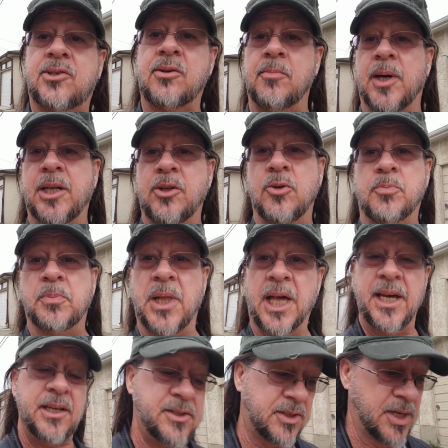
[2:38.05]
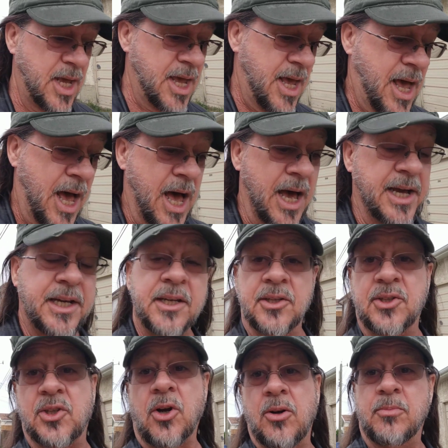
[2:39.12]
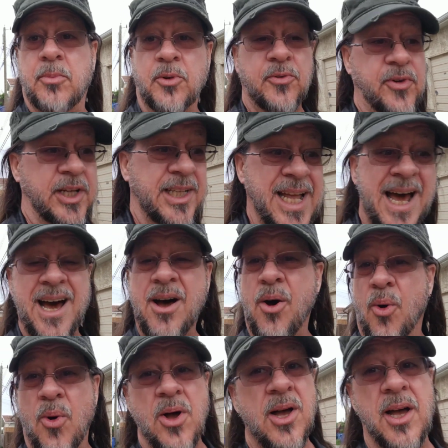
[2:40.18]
to my new place. I can start moving now.